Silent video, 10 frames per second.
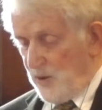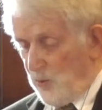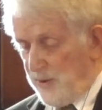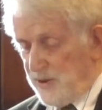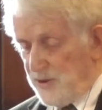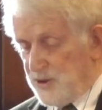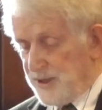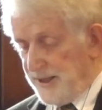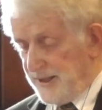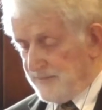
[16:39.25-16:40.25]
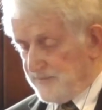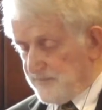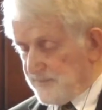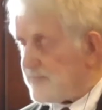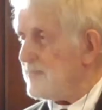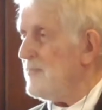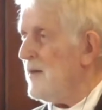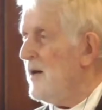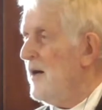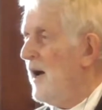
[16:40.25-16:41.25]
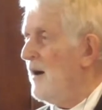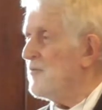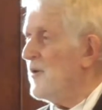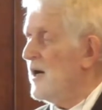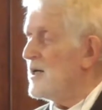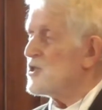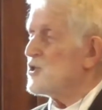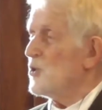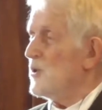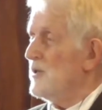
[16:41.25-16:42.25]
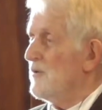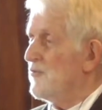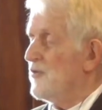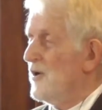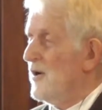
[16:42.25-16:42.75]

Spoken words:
We in New Zealand have a story of